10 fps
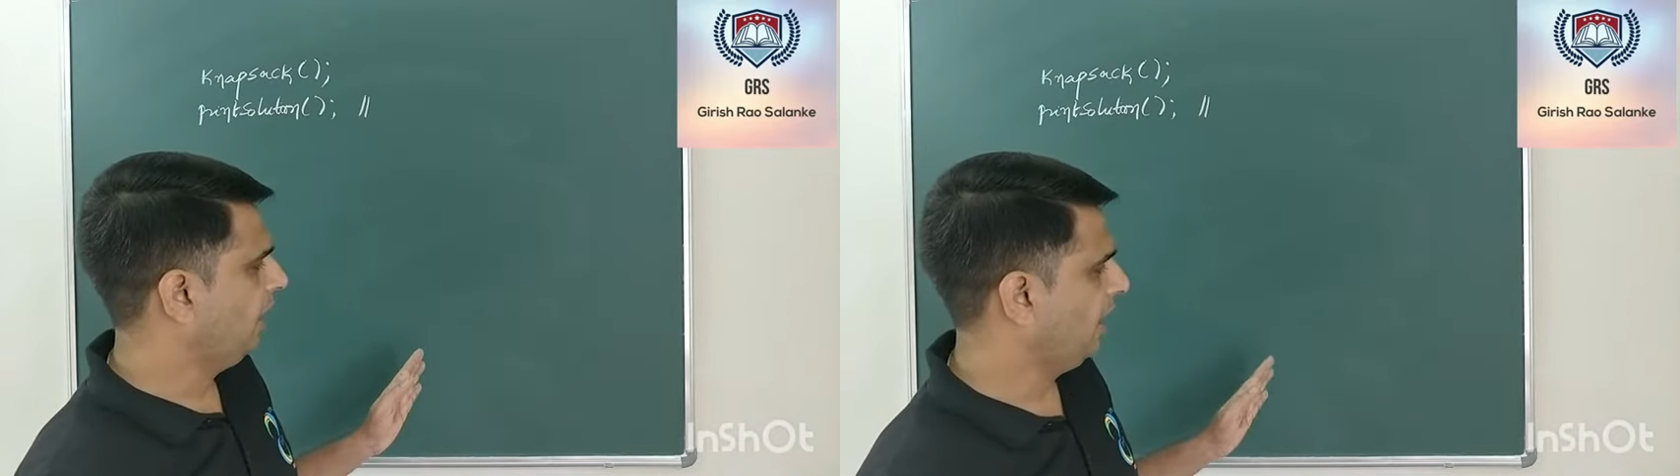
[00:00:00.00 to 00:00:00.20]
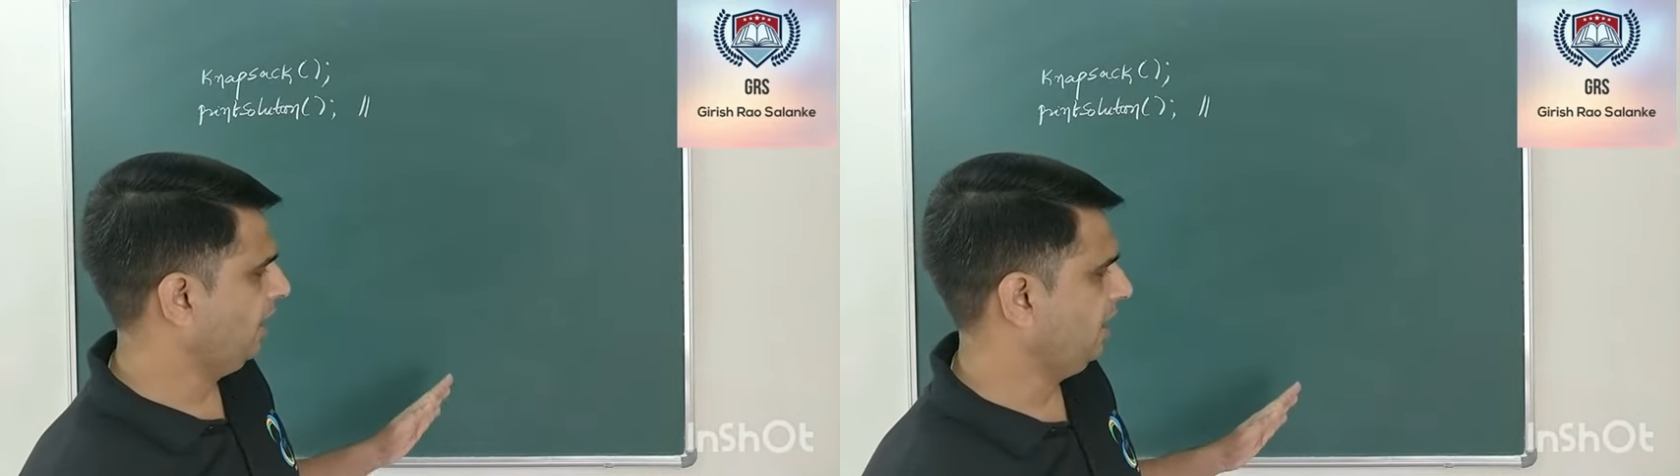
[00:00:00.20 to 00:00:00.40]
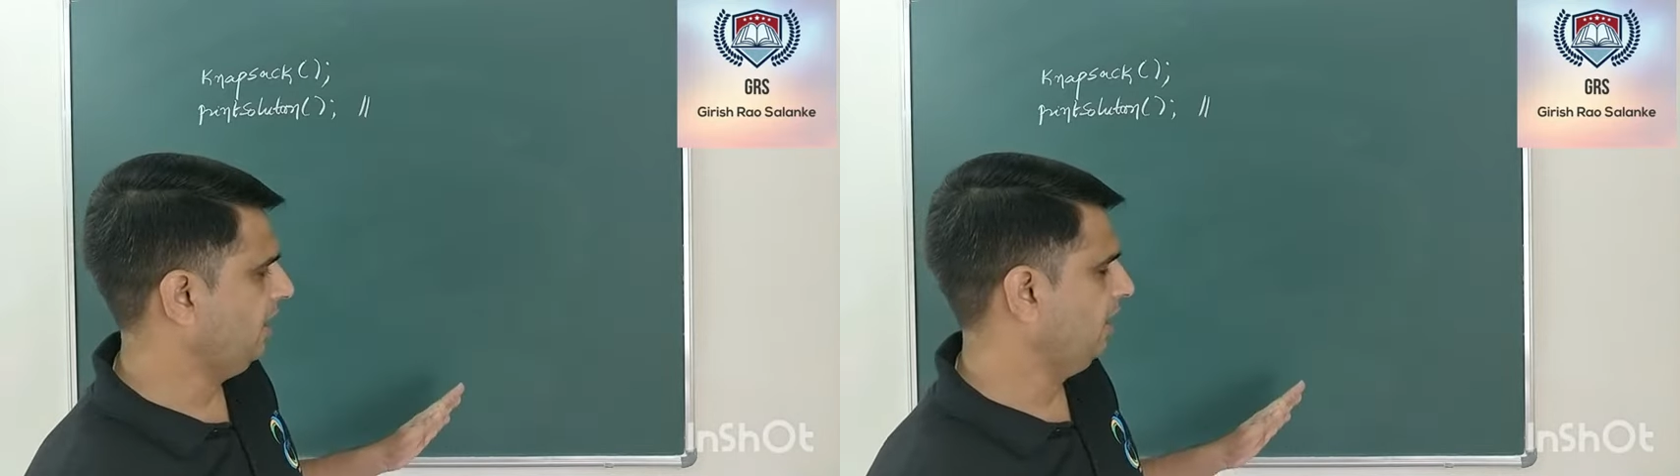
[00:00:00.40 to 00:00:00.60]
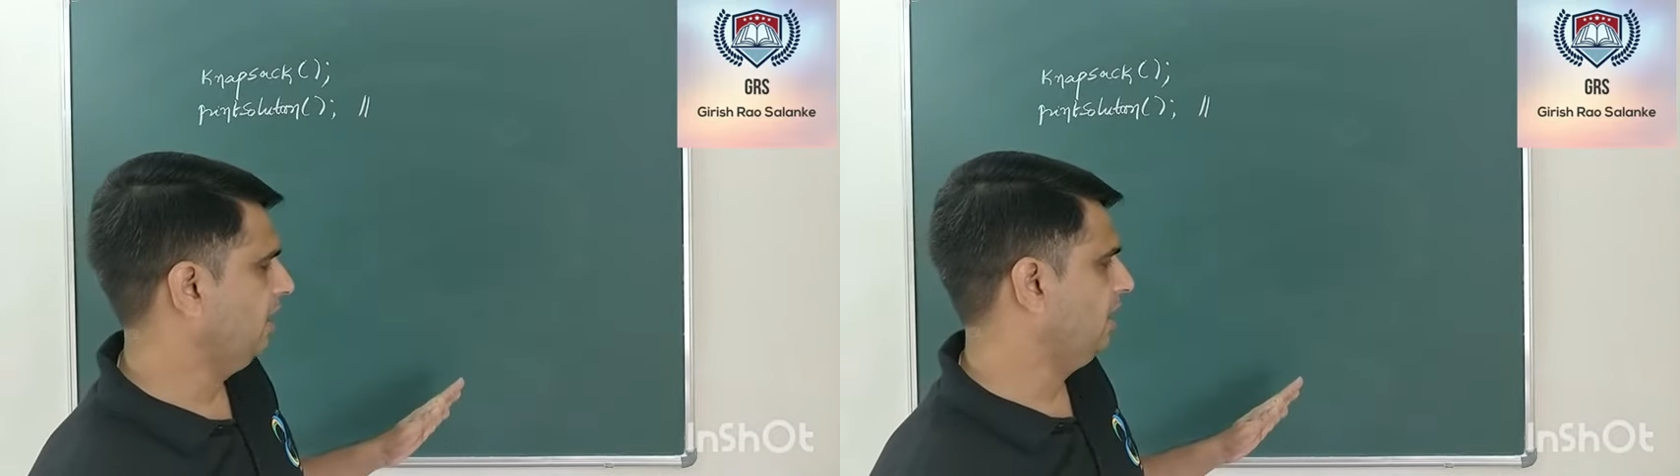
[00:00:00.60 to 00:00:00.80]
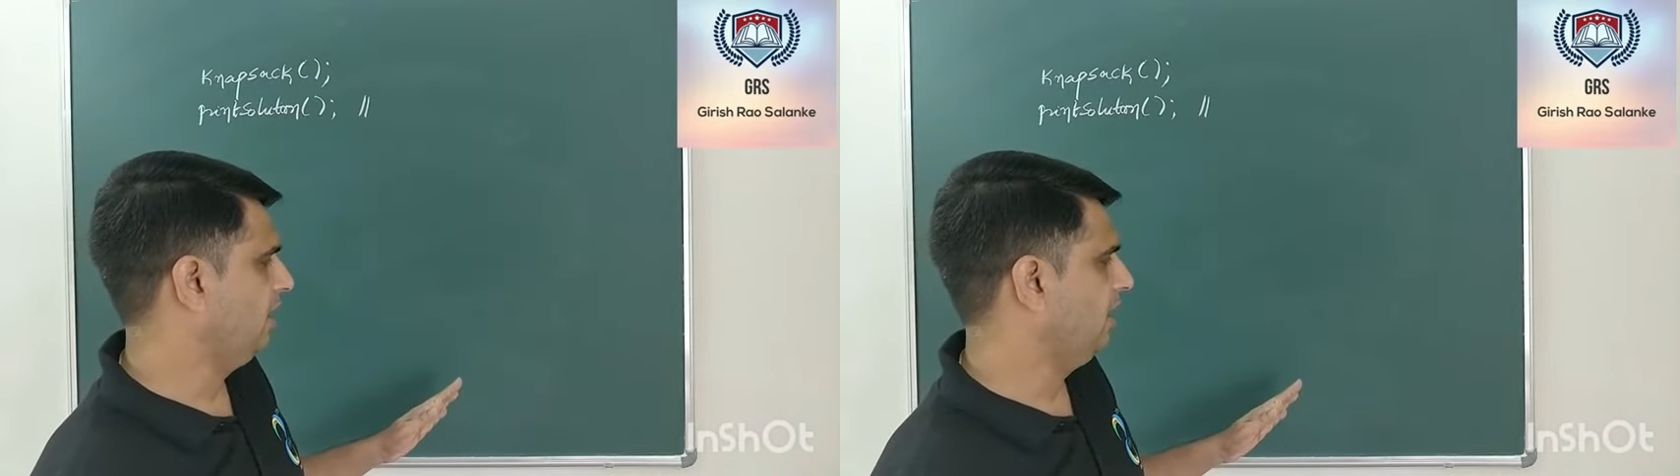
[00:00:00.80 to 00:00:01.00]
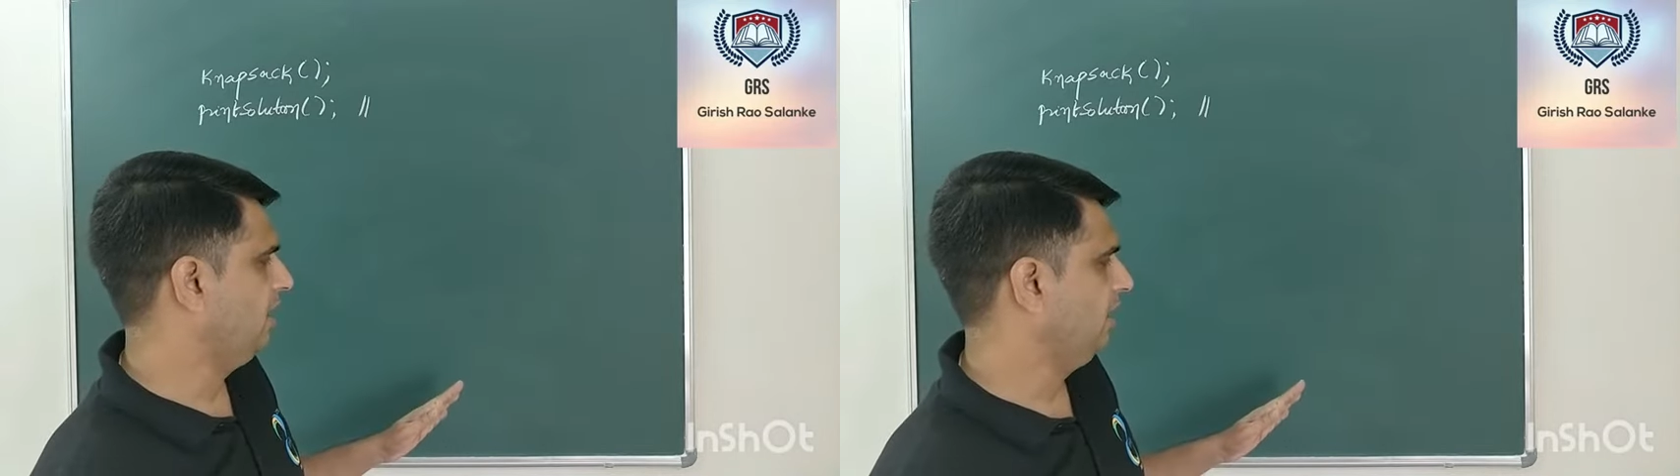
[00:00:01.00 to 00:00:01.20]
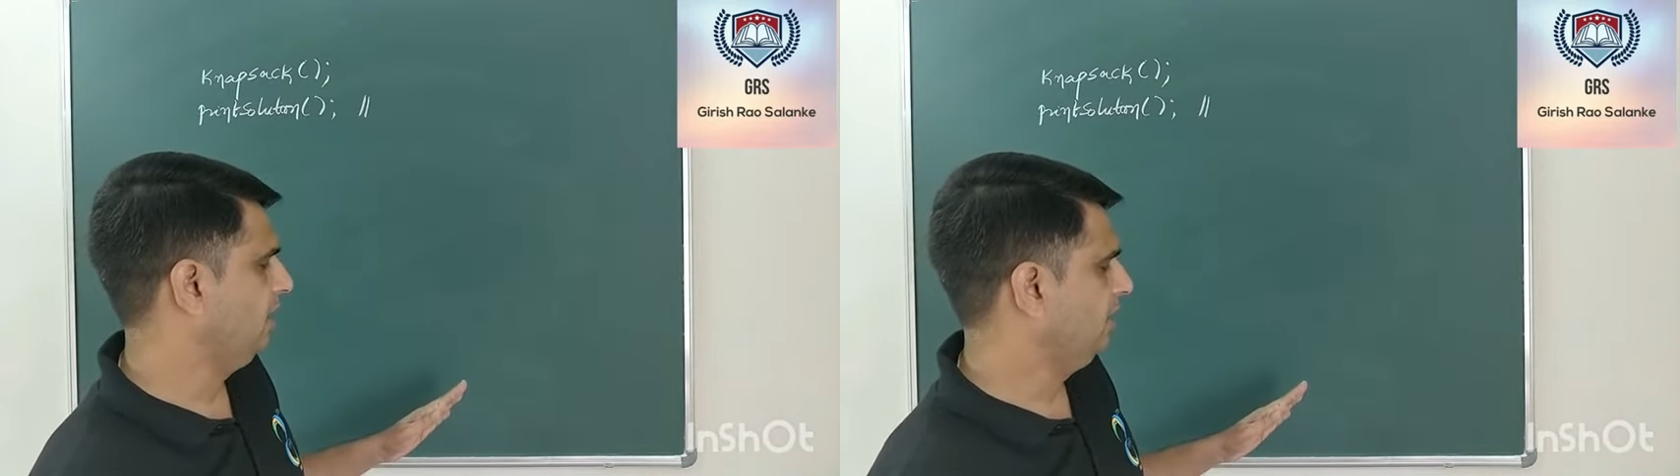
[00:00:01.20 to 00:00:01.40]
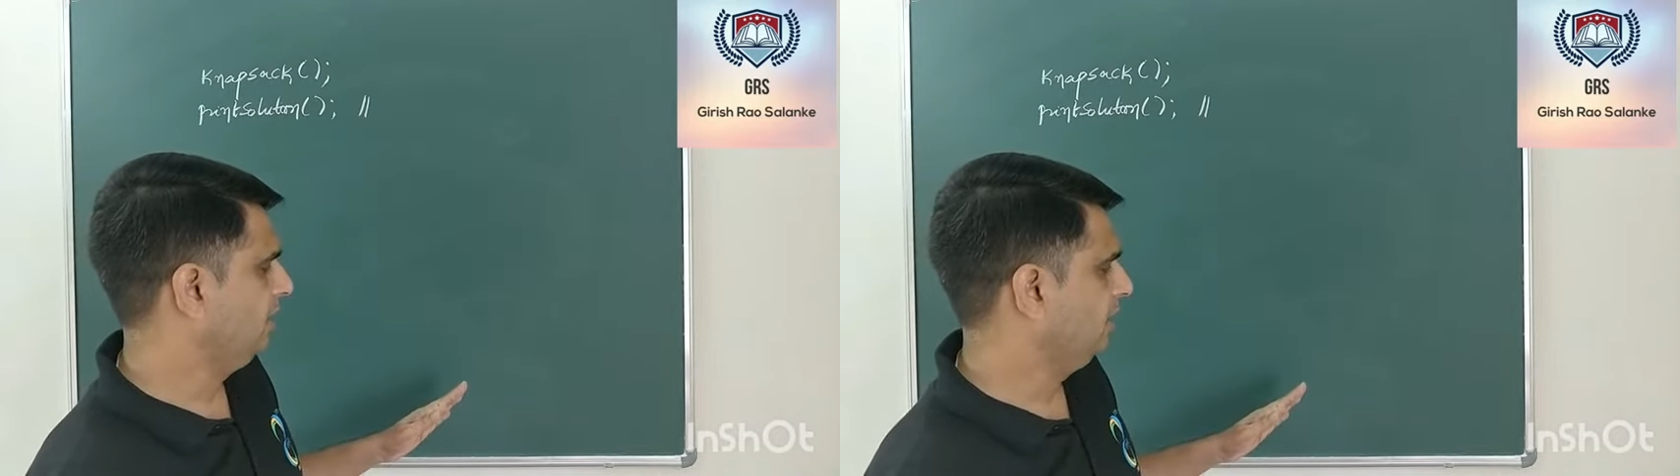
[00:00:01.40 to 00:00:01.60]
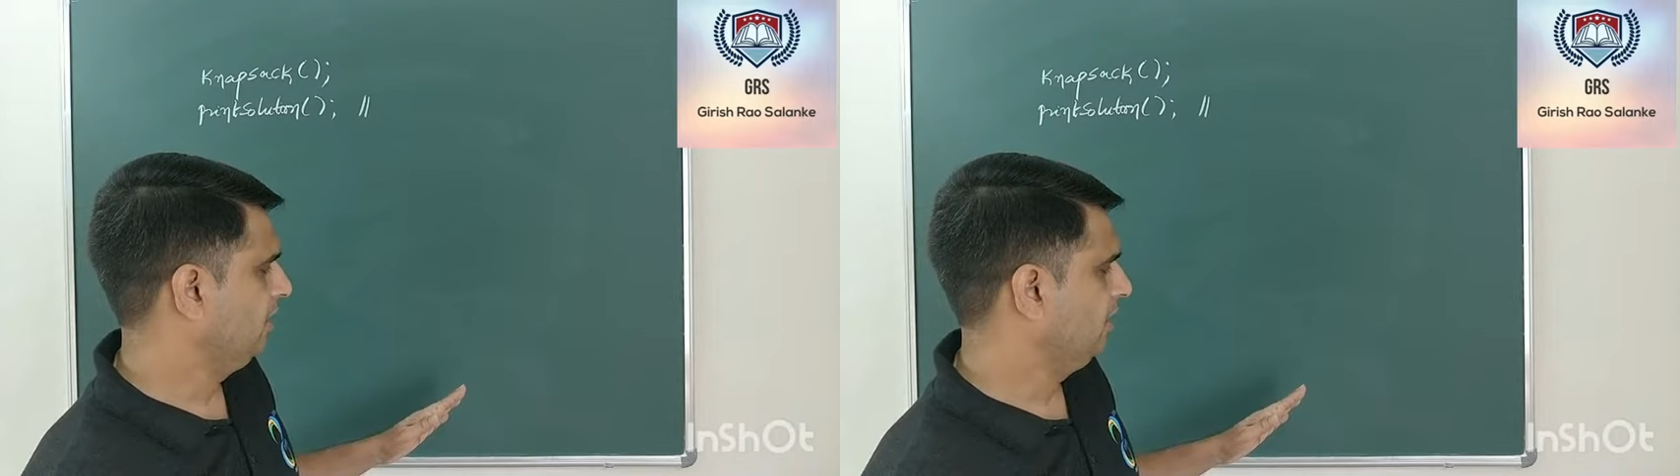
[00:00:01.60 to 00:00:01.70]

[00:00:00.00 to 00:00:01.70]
I